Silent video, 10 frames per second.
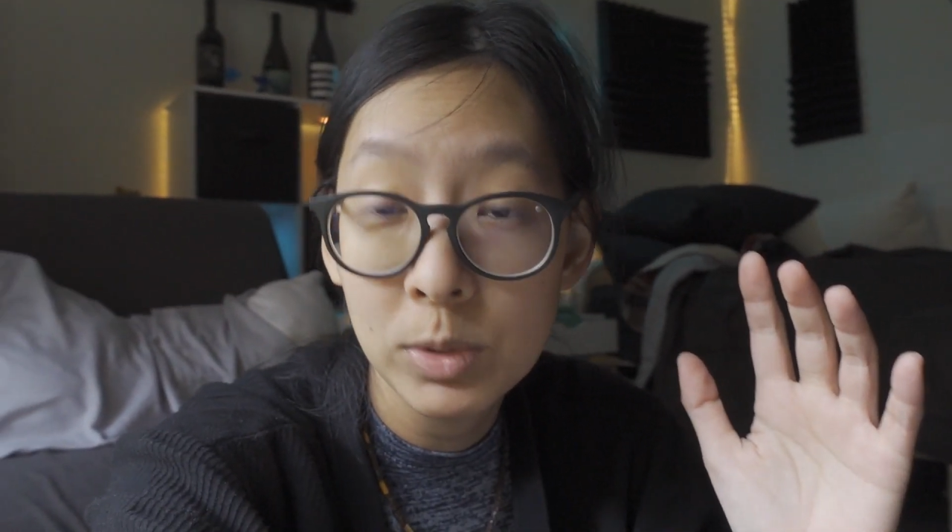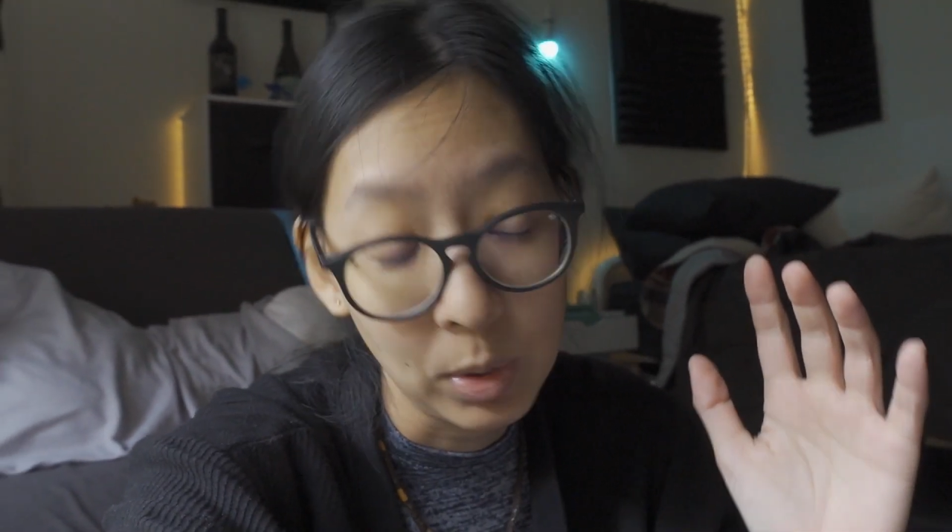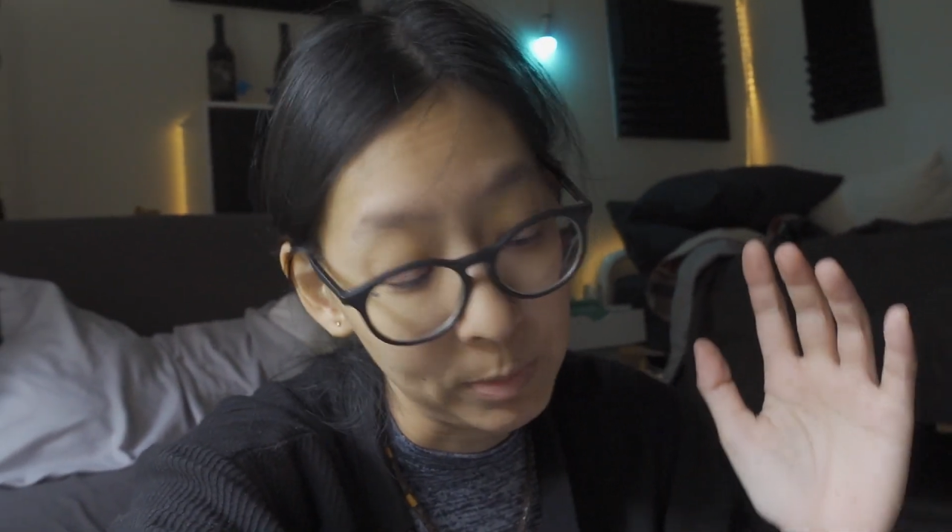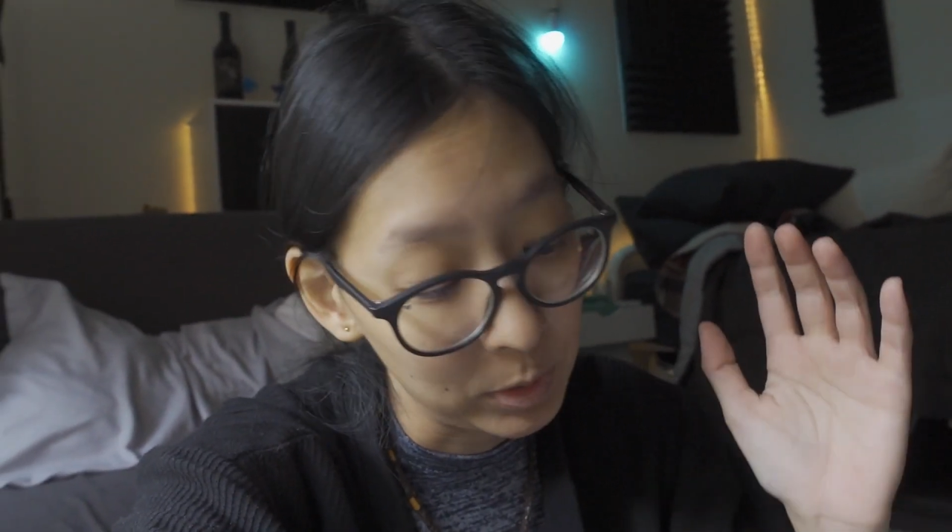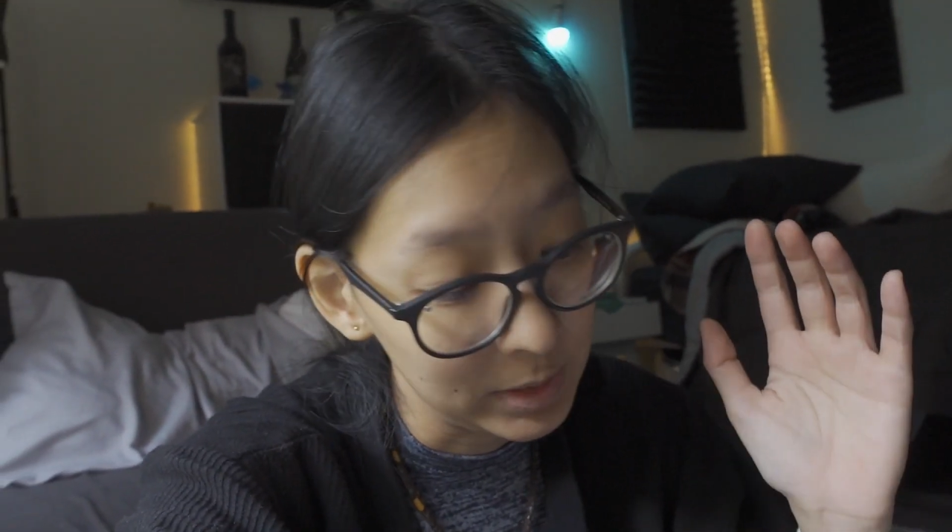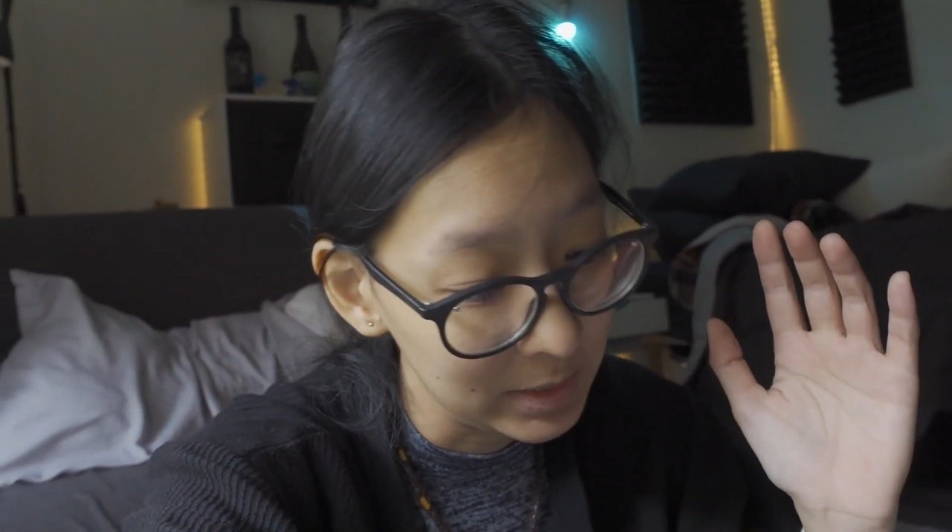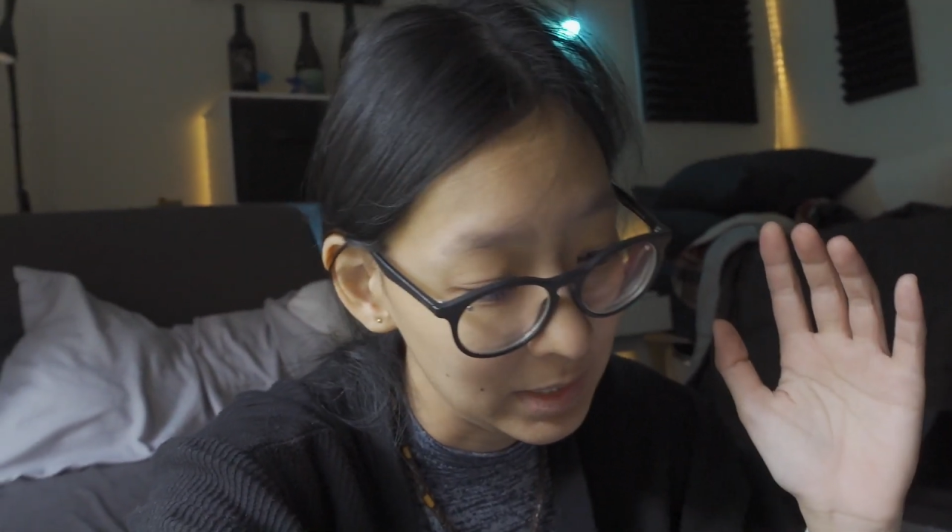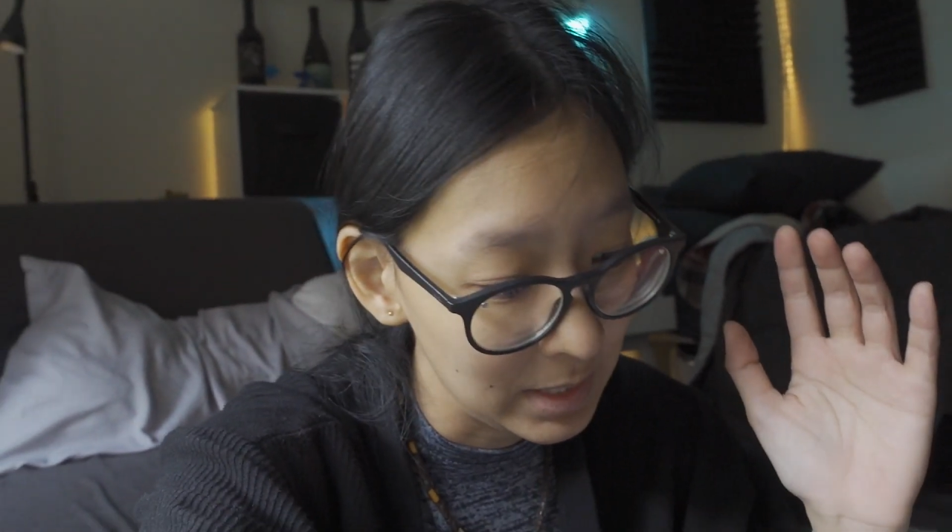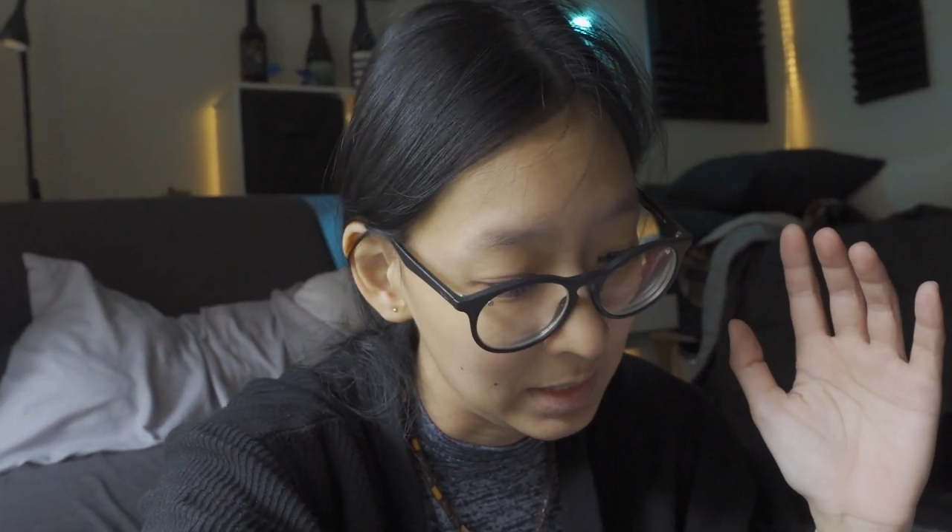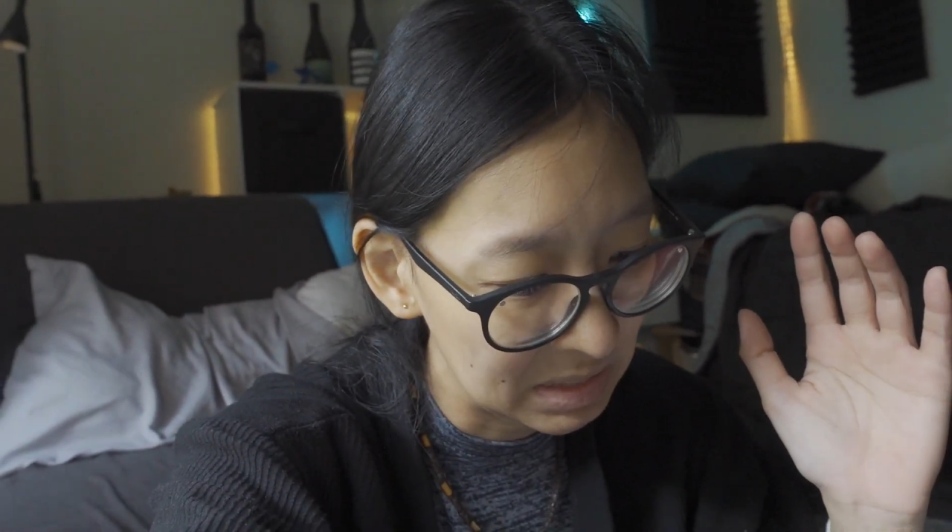so I'm only
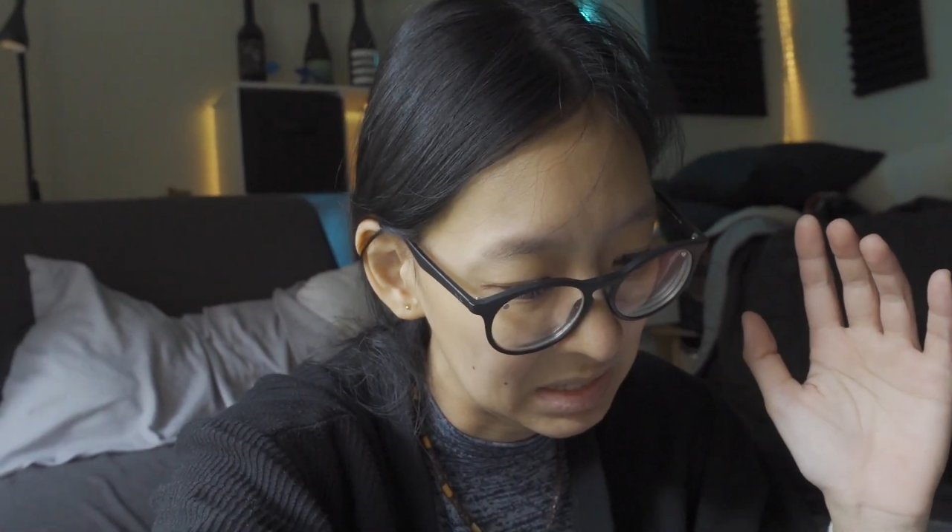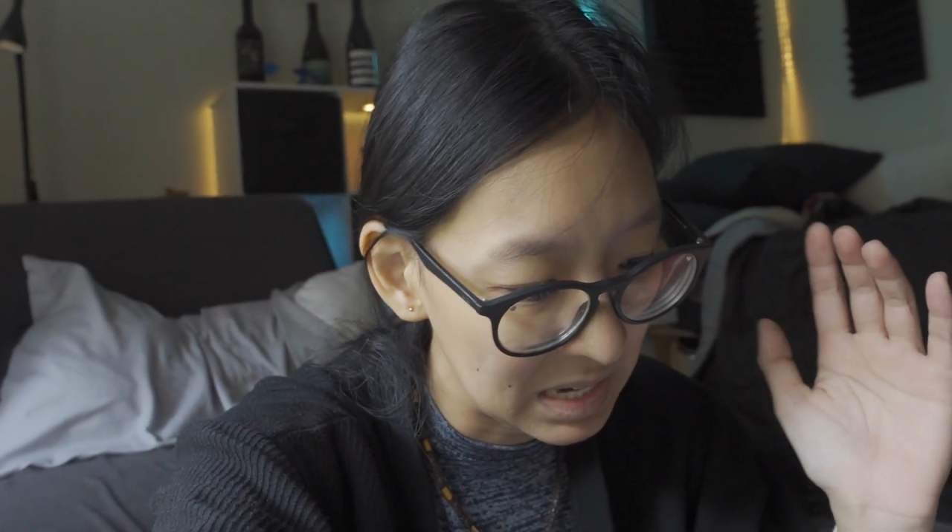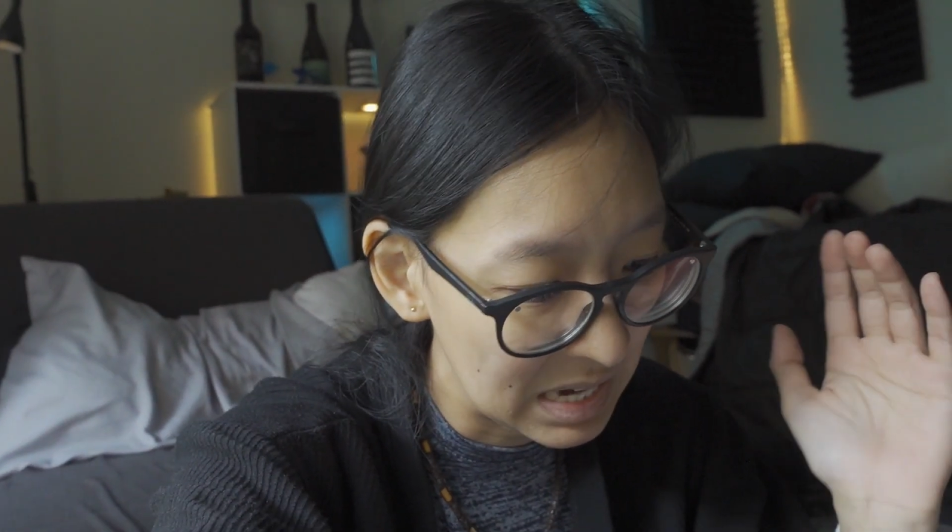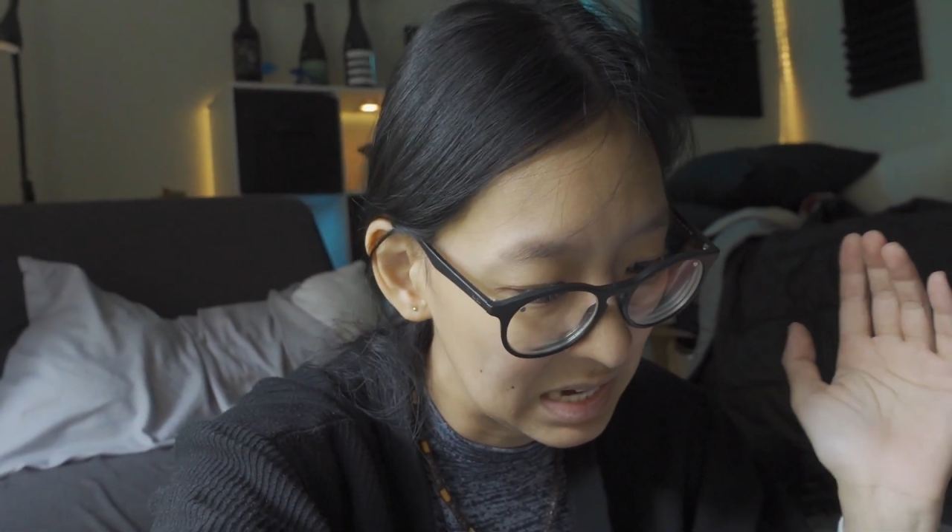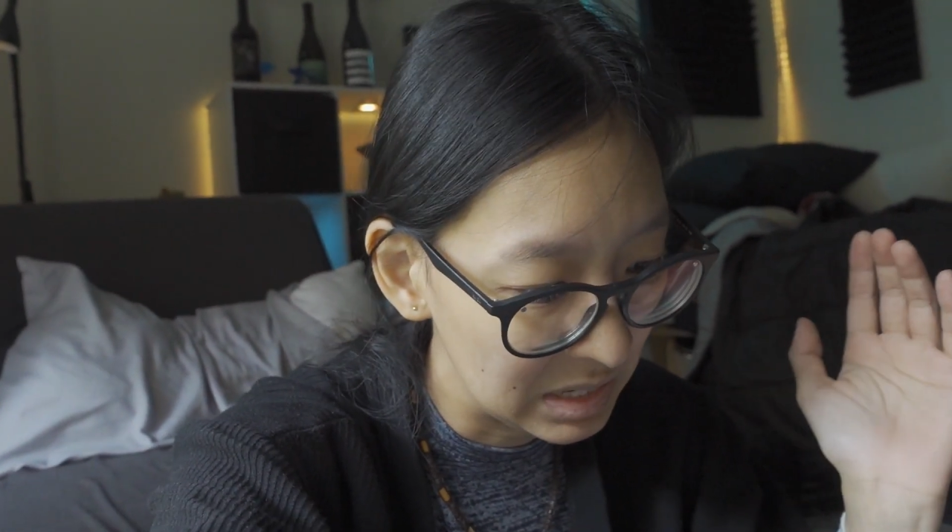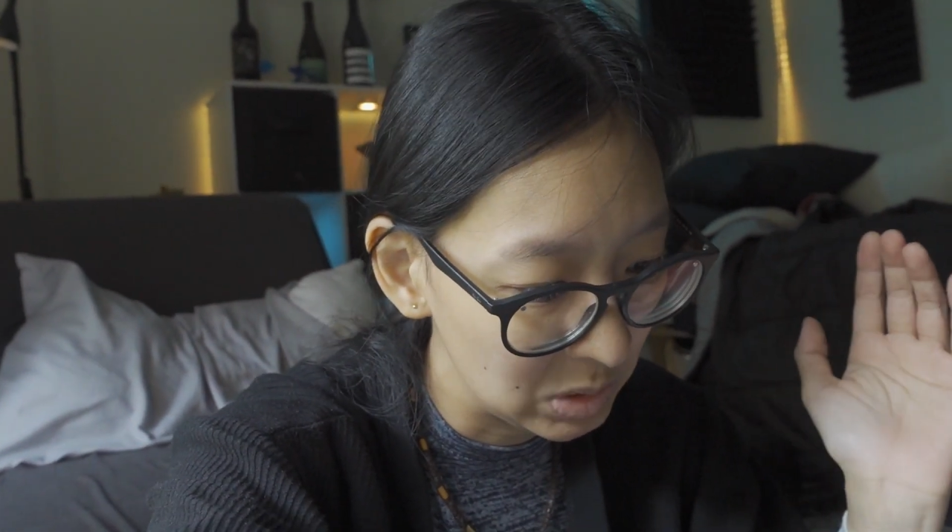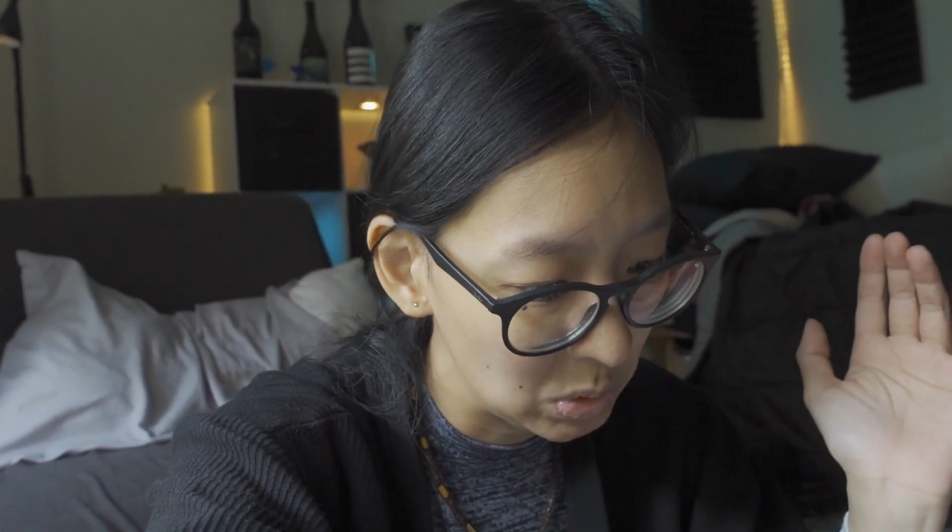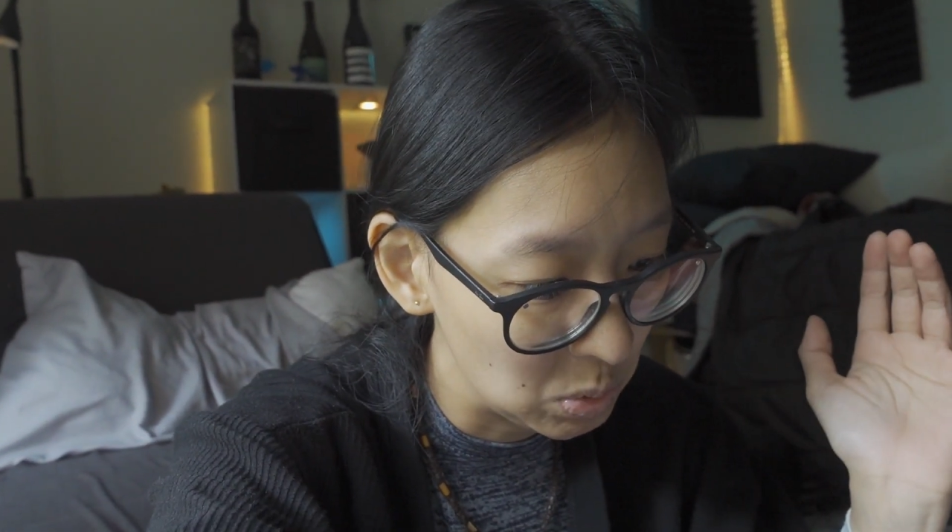setting the gain